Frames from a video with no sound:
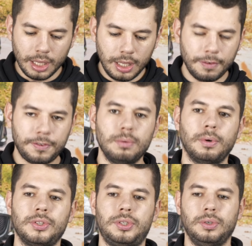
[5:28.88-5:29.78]
if you
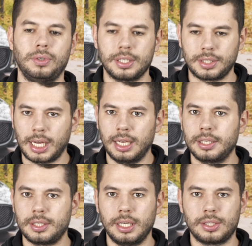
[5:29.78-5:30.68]
want to install
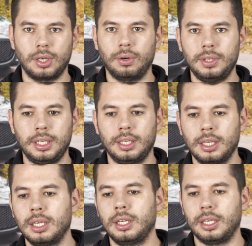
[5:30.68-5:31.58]
it, it's only
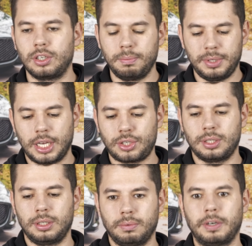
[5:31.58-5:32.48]
in
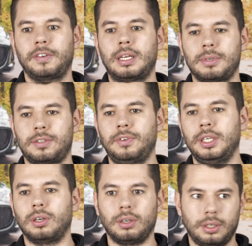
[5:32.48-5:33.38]
combination with an
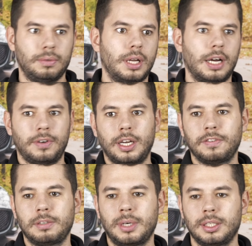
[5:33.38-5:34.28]
MS3 or other
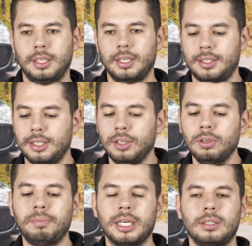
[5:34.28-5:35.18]
aftermarket
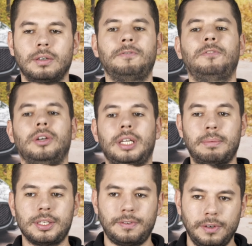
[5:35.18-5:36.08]
ECU, but for an
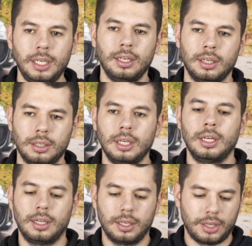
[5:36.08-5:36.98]
MS3
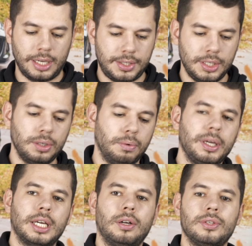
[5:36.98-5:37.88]
ECU
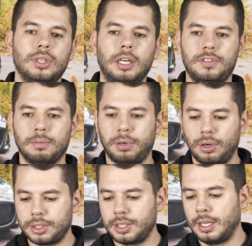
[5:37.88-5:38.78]
we can also give
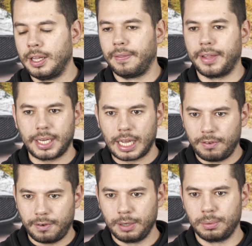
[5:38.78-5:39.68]
support that
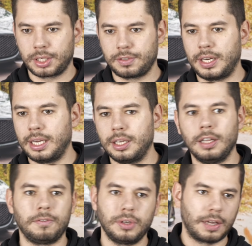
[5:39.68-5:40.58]
everything works fine.
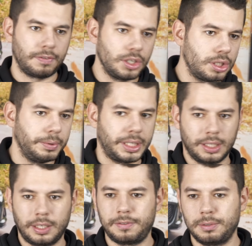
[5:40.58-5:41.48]
If you have an issue, we
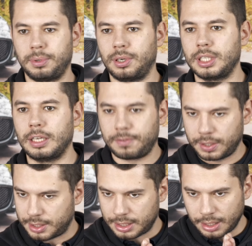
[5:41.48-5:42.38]
can give support. If
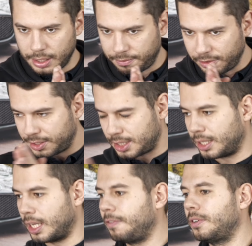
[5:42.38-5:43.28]
it's
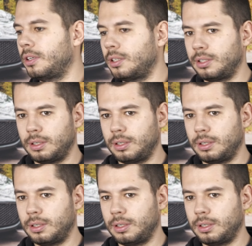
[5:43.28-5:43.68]
another